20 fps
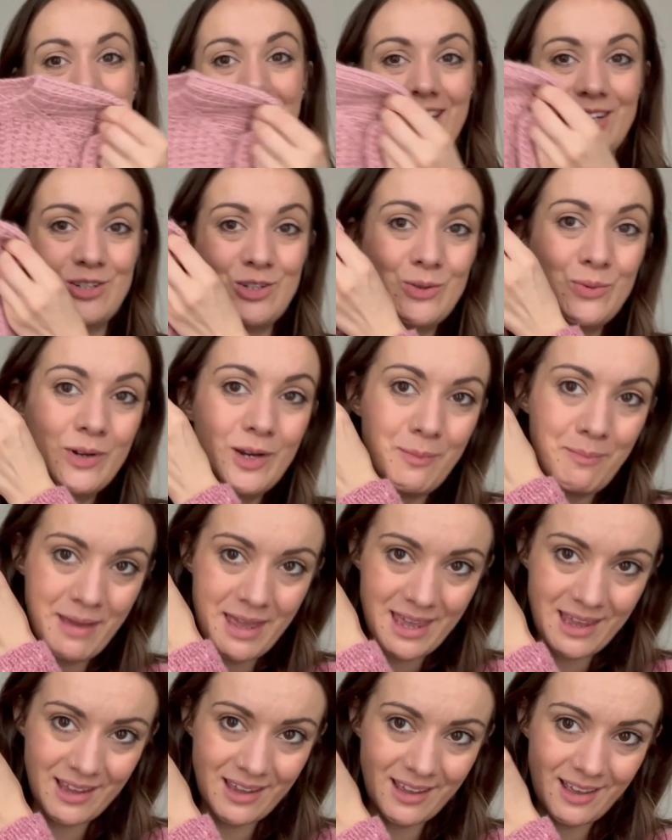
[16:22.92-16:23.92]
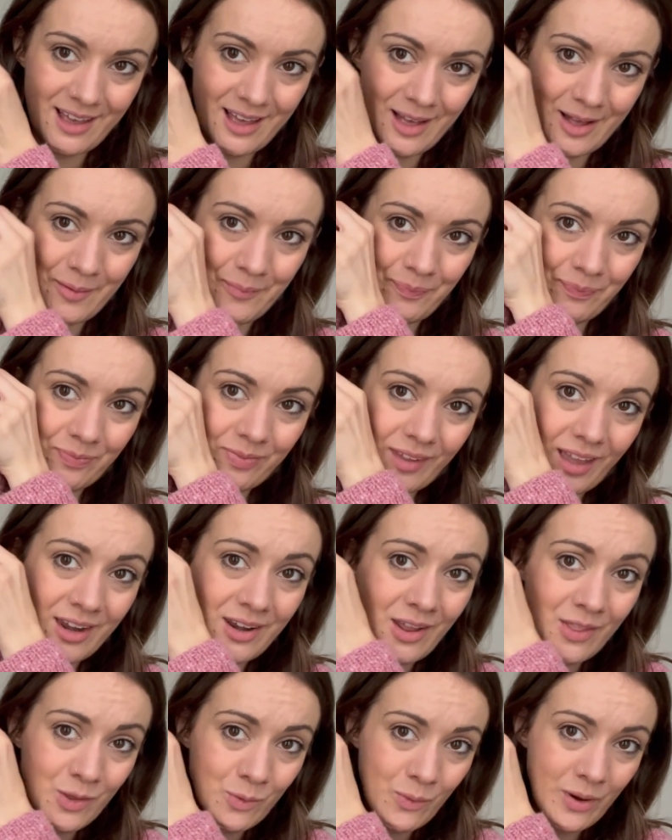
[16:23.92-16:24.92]
I do want to make
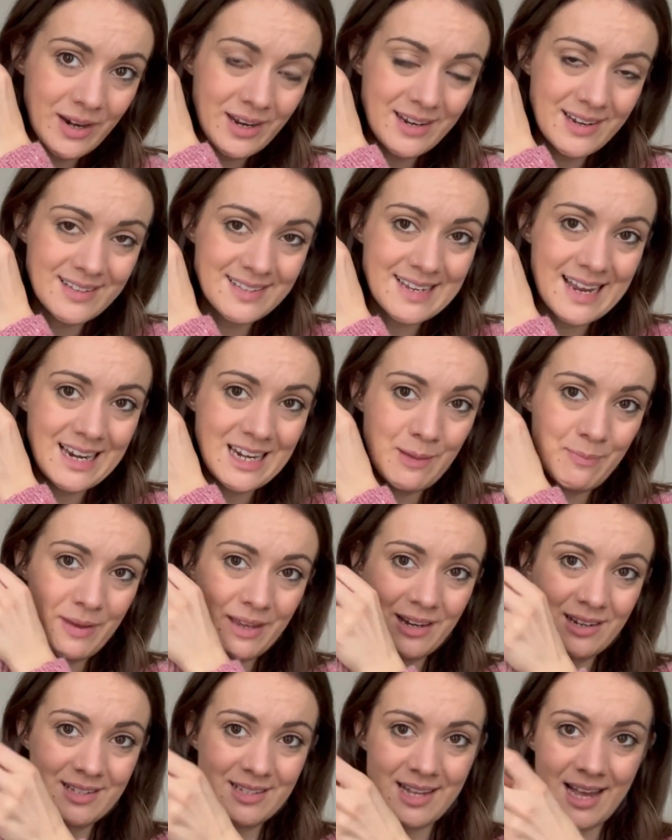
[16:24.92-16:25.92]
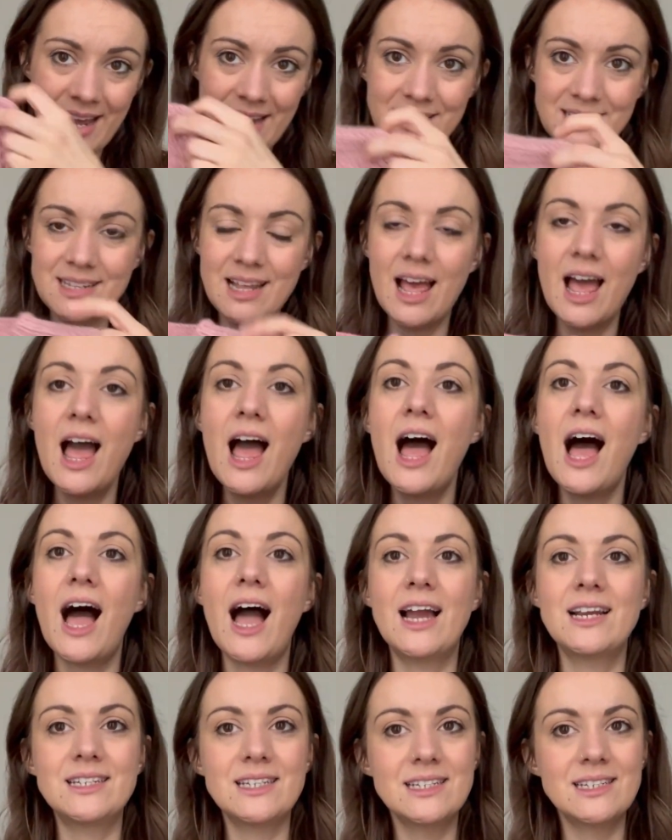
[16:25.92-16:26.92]
another one in a slightly bigger size.
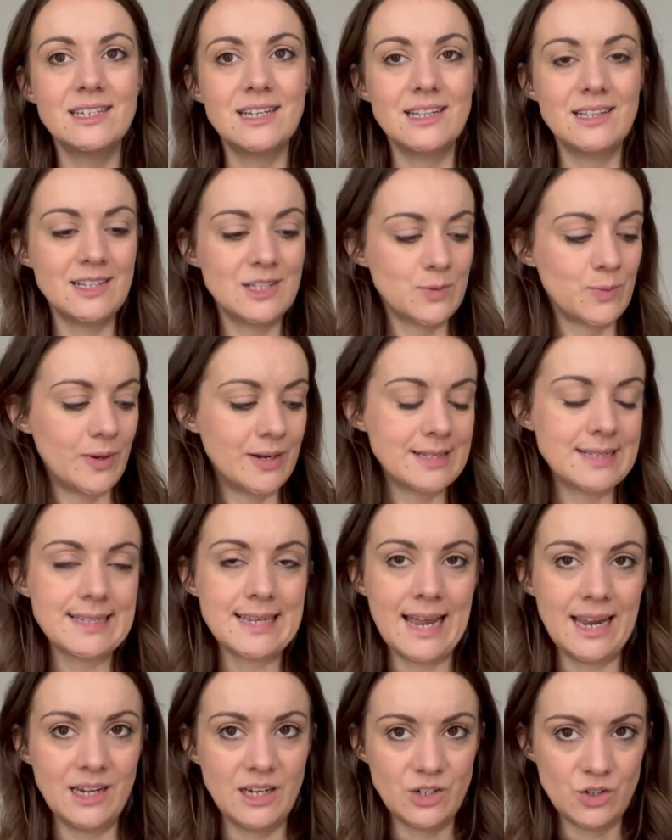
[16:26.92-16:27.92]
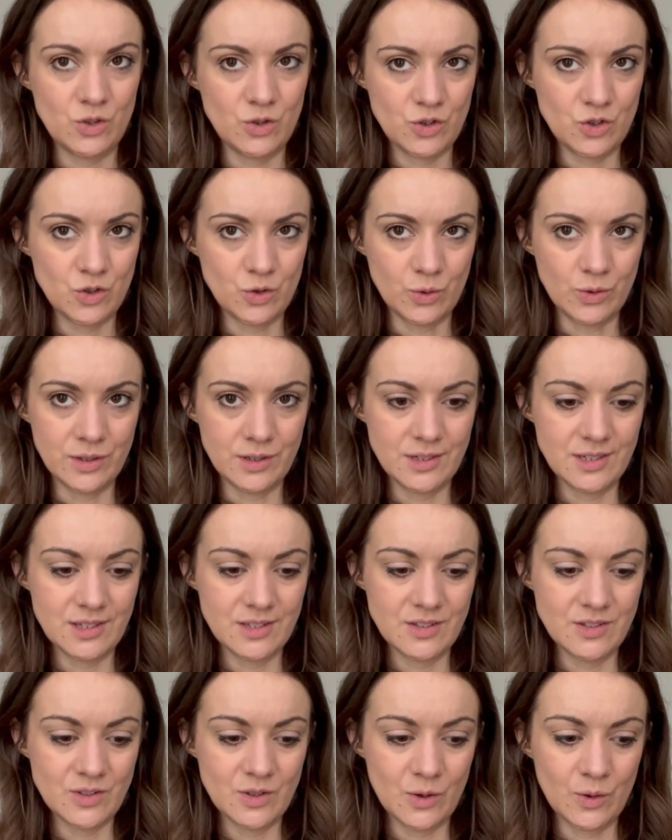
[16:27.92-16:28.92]
I did knit this one slightly too short,
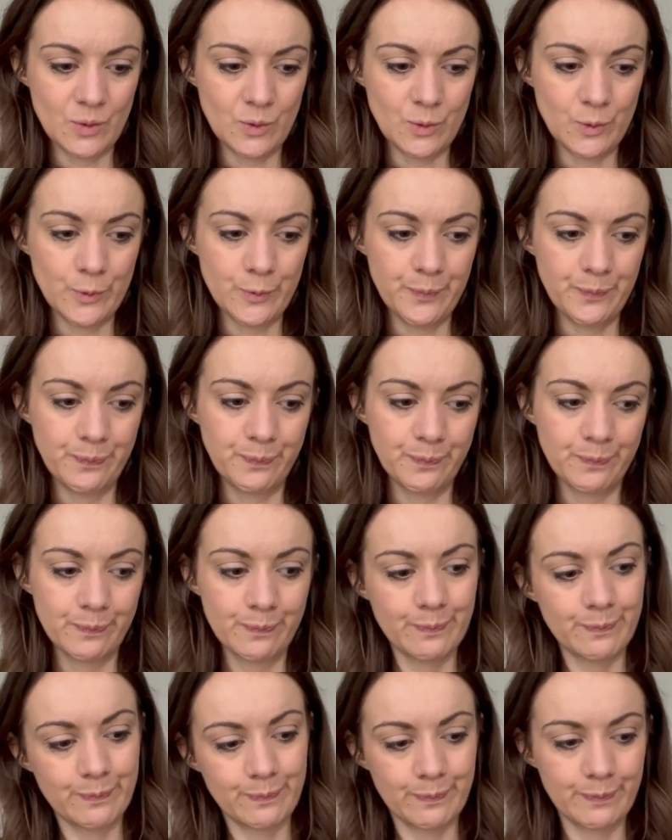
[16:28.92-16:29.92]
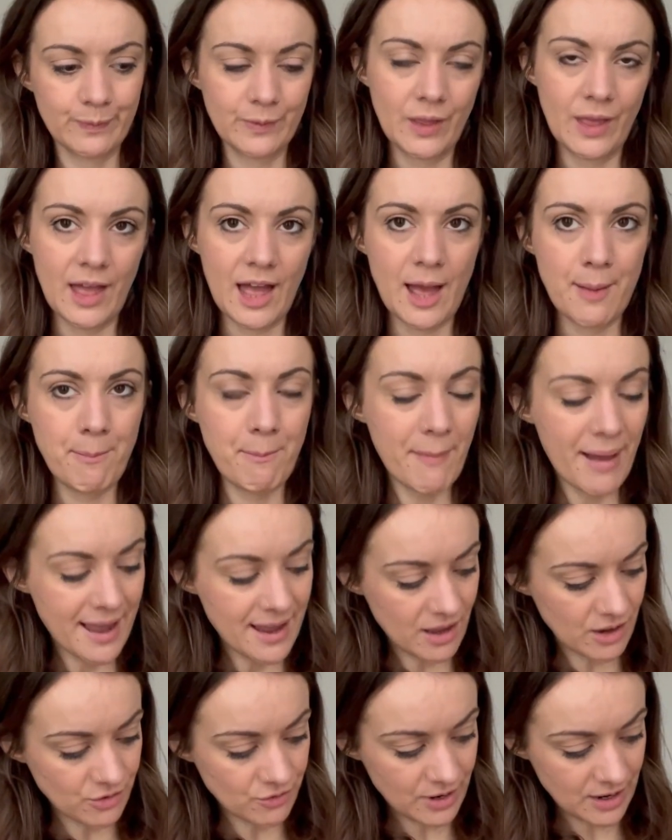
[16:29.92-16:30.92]
so I might
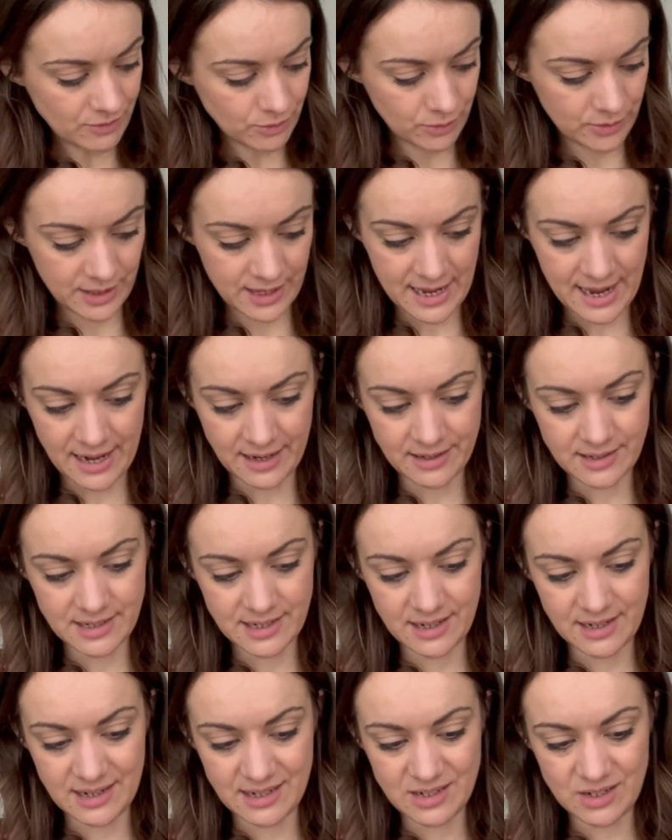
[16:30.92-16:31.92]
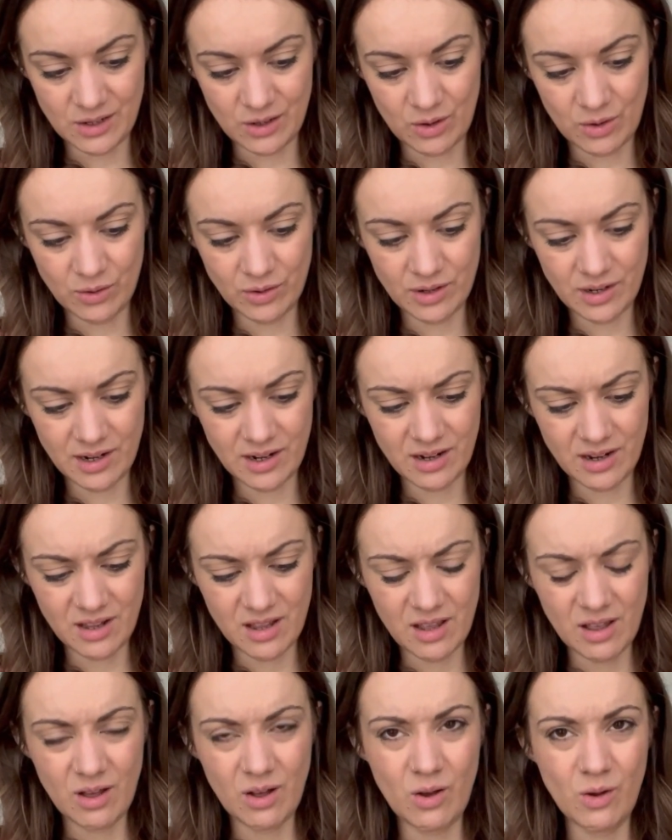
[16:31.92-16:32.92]
unravel the end and knit it longer,
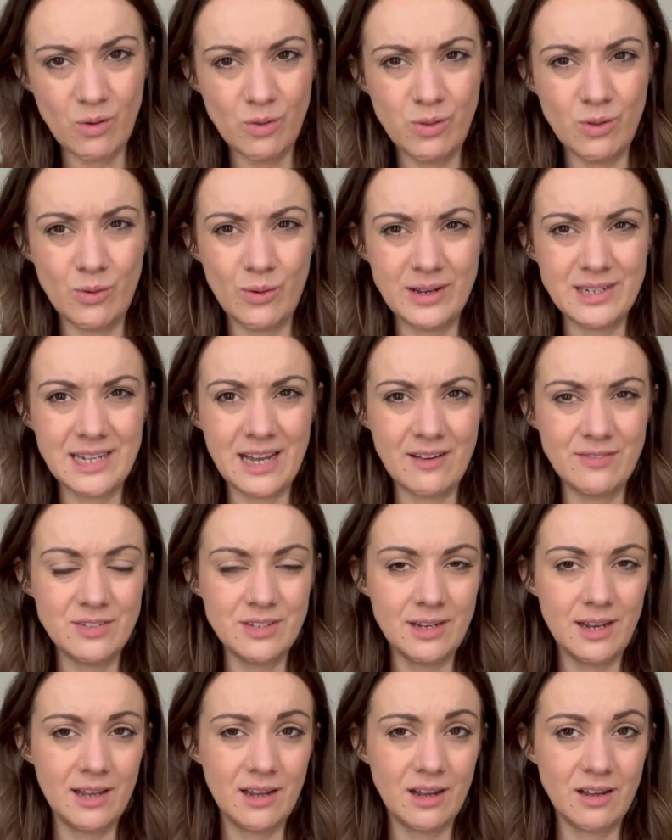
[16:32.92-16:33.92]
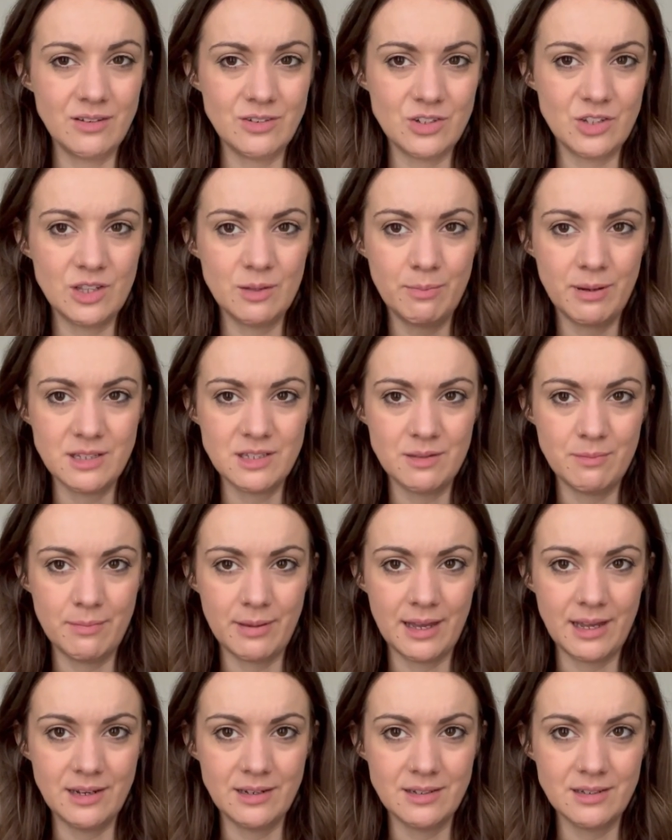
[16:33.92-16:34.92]
although I'd have to like undo the button
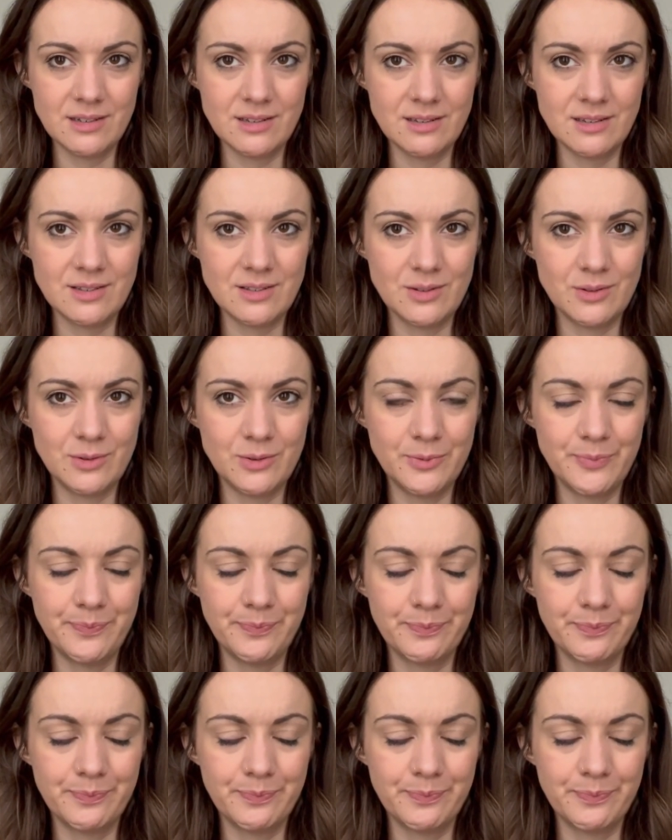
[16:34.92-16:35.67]
band, so